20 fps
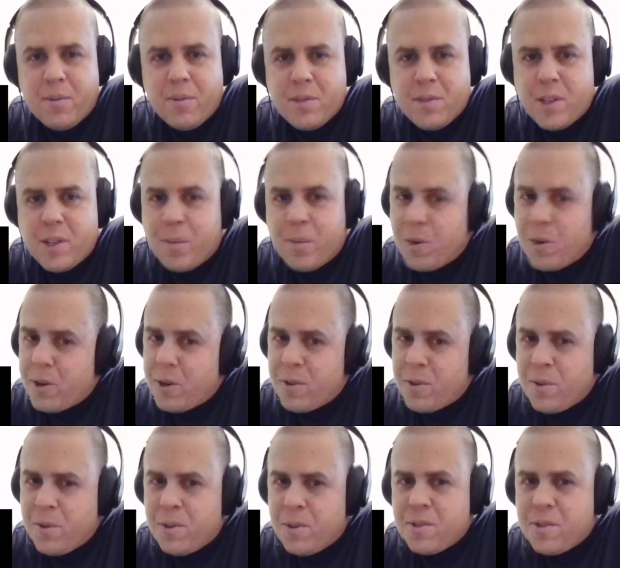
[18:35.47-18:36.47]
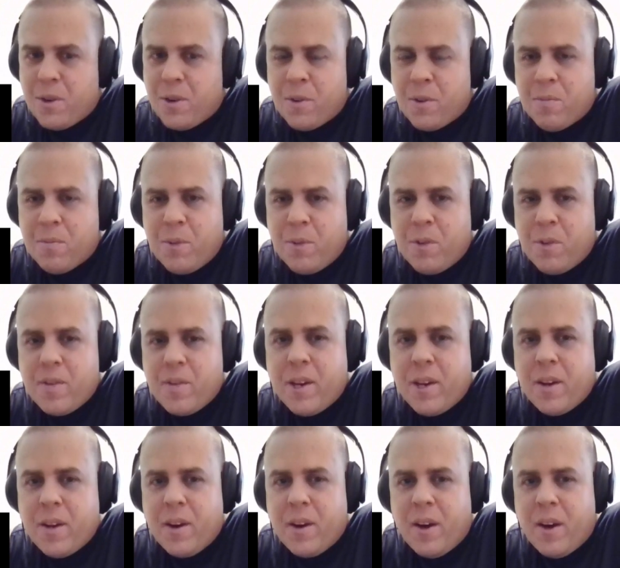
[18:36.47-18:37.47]
similar to a certain movie
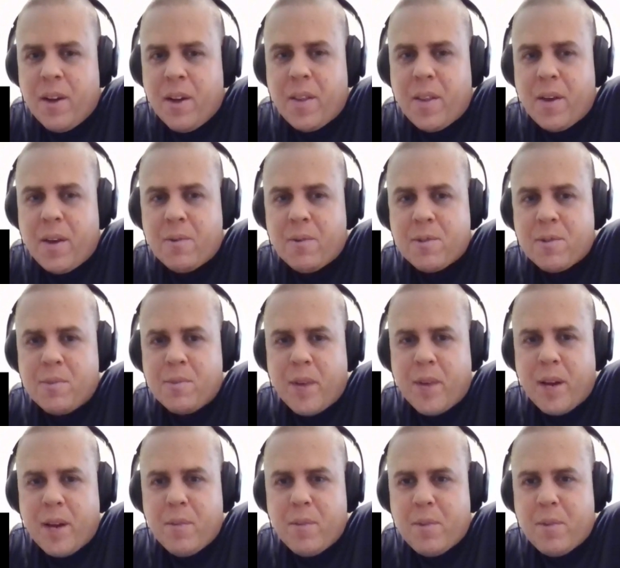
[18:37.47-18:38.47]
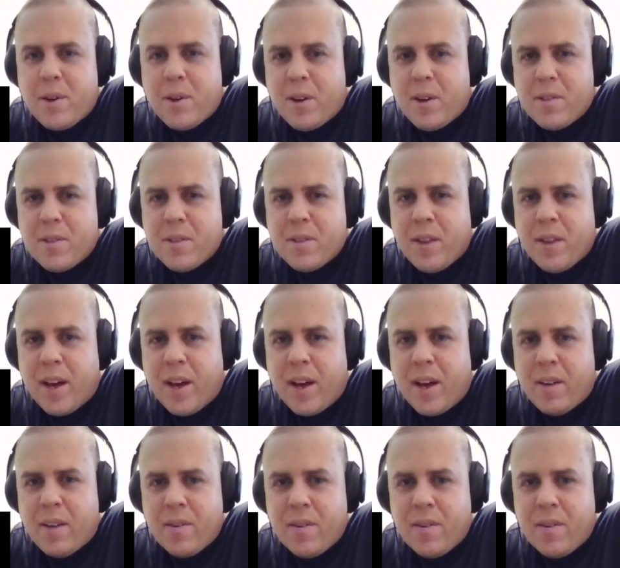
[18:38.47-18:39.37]
that was made because of that.